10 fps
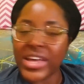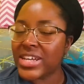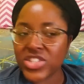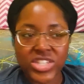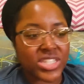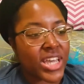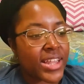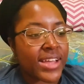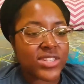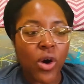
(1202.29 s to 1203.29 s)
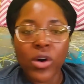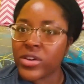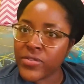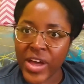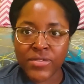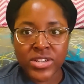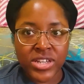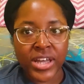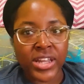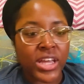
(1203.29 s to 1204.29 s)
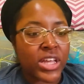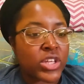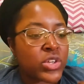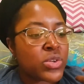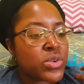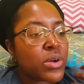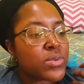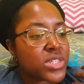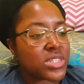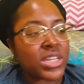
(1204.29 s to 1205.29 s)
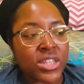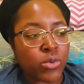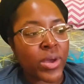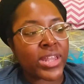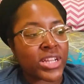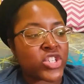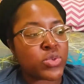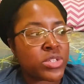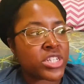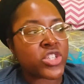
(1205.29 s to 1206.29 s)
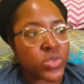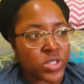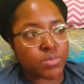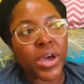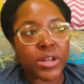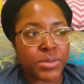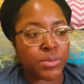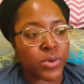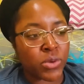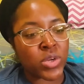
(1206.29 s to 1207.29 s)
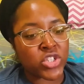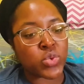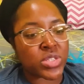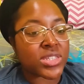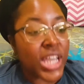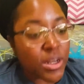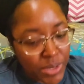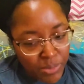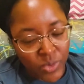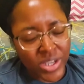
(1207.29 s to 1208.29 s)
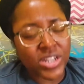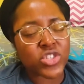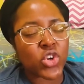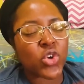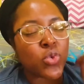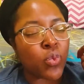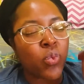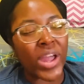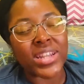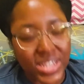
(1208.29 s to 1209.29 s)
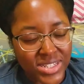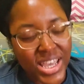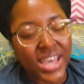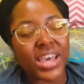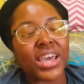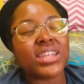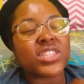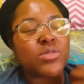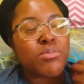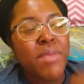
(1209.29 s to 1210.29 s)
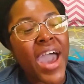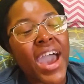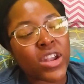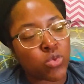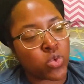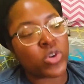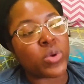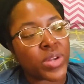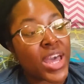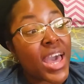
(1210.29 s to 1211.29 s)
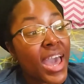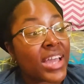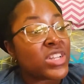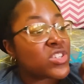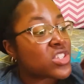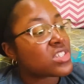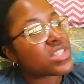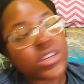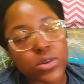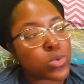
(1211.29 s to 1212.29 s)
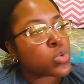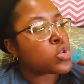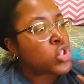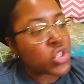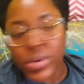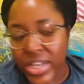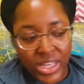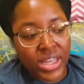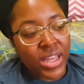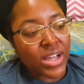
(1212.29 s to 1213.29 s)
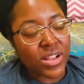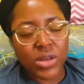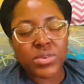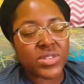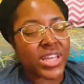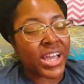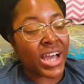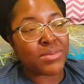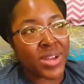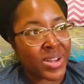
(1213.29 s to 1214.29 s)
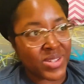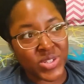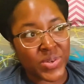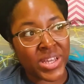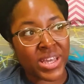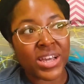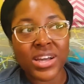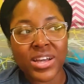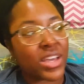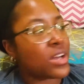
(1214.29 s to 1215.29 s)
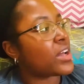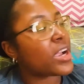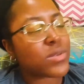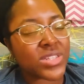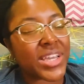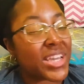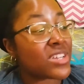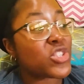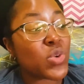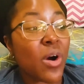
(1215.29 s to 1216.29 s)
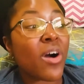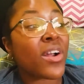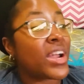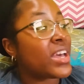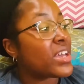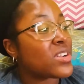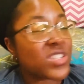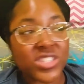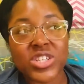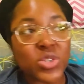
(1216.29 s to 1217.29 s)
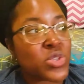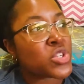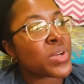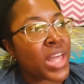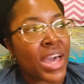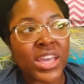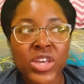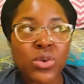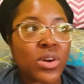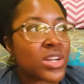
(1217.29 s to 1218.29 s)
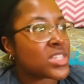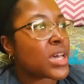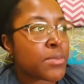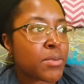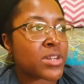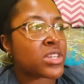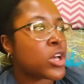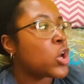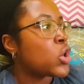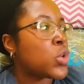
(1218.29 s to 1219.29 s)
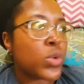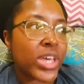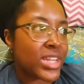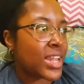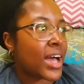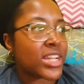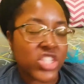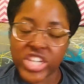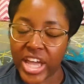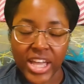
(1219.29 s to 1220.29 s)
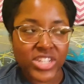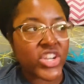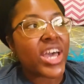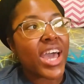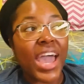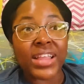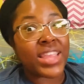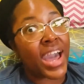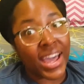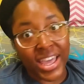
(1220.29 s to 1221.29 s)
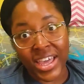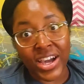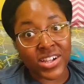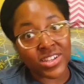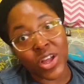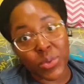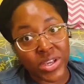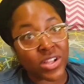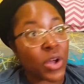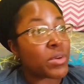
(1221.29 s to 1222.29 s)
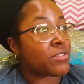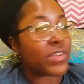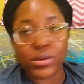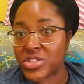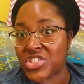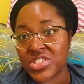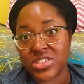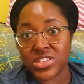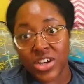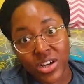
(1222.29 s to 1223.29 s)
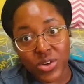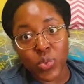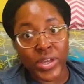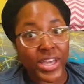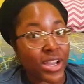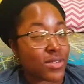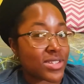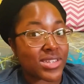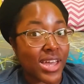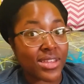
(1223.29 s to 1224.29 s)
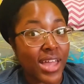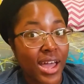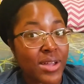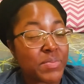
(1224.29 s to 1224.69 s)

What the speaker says: She said, that's all you've ever done. You don't see the way that you disrespect people and what you say to people. It is horrendous. It is mad rude. And you're still doing it. Chloe was like, I'm not doing it. Kara was like, yes, you are. You're still doing that. And you are the type of person who cannot change. And that hit Chloe. Chloe felt stuck when Kara said that.